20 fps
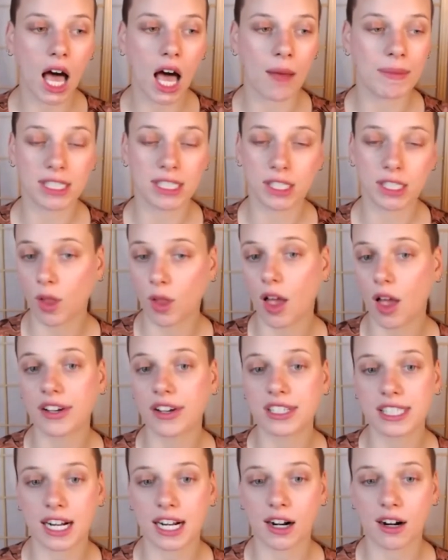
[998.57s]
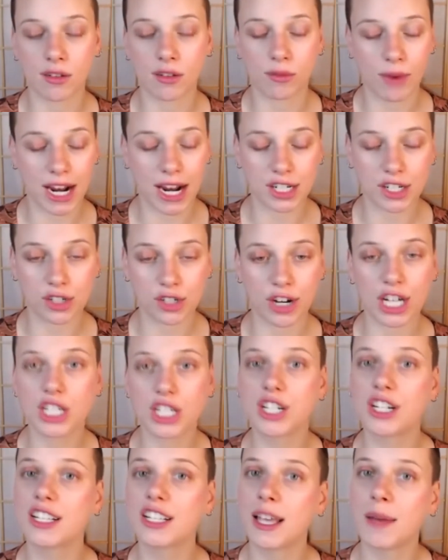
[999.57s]
so long as their
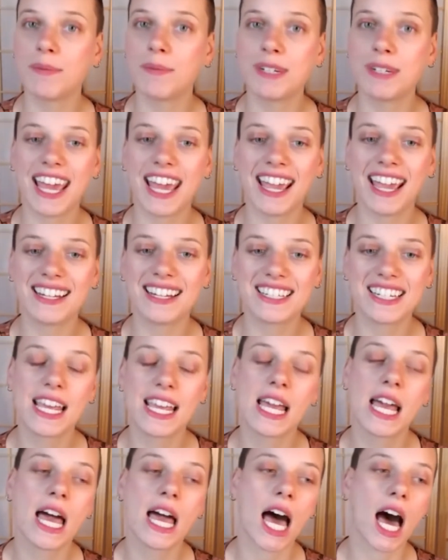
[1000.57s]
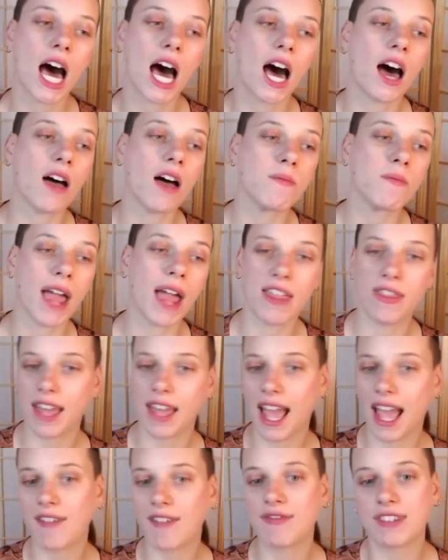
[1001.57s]
registration is up to date. And
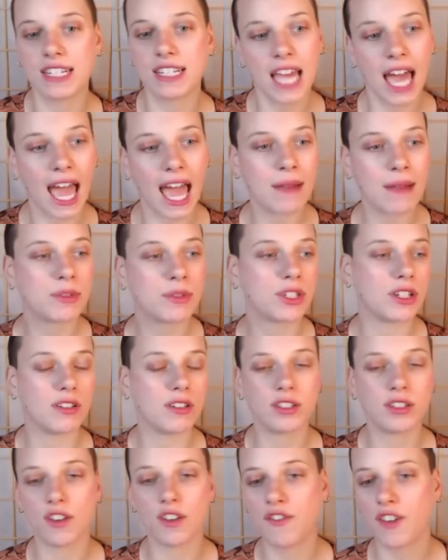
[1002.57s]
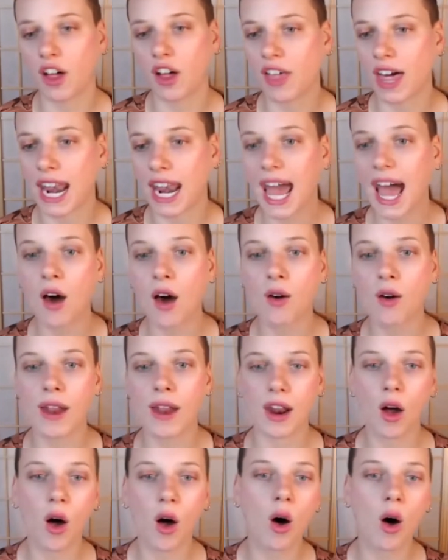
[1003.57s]
they have the time to fill that out
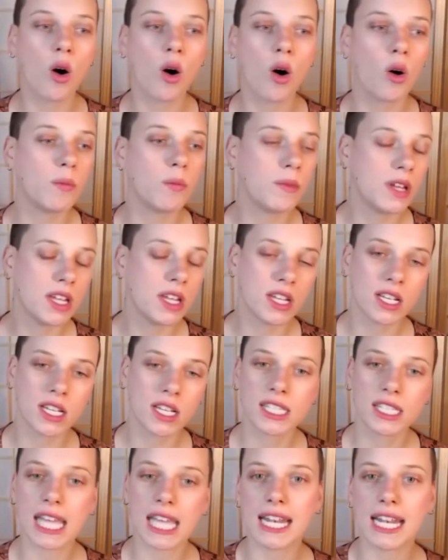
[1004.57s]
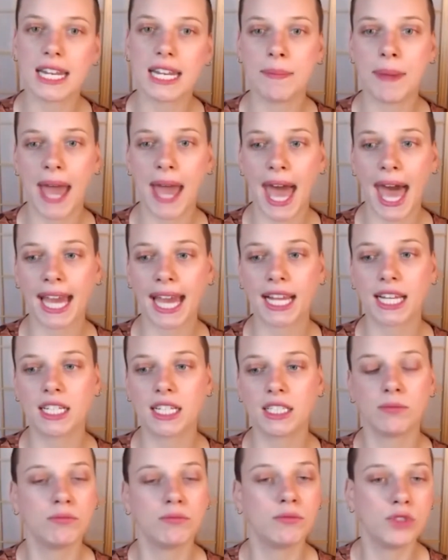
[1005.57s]
at home, send it
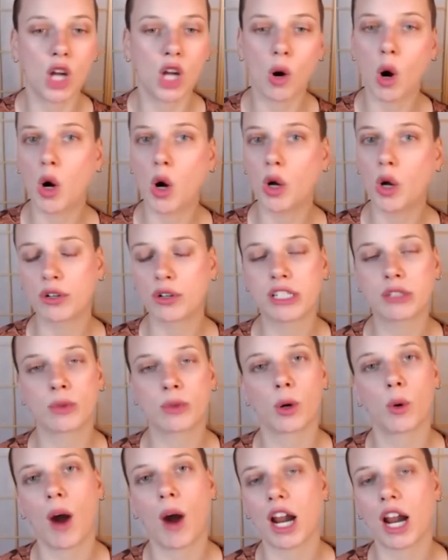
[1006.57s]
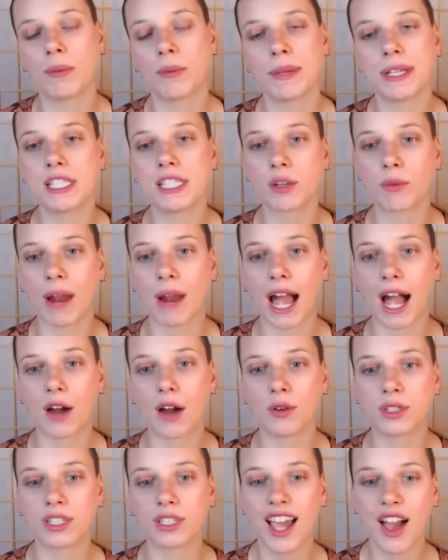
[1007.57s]
back. No onerous requirements
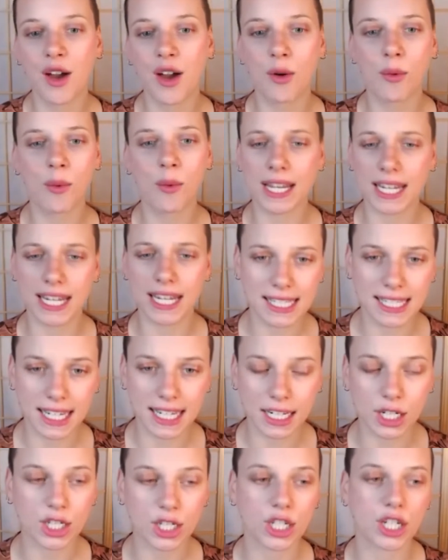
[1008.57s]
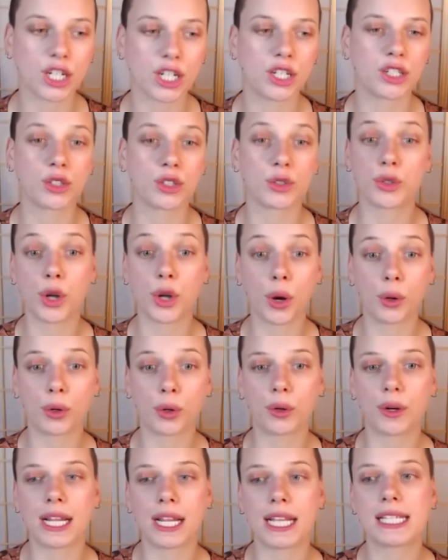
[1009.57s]
around witness signatures or
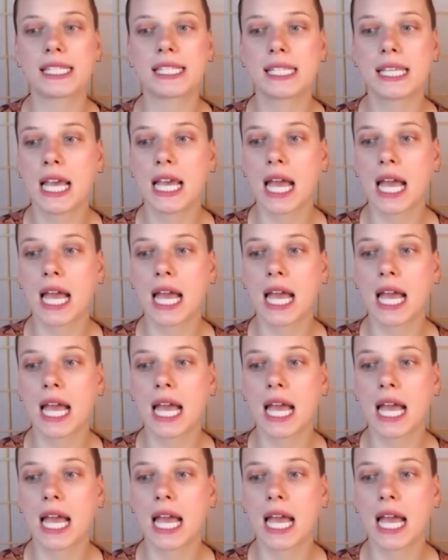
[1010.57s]
notaries.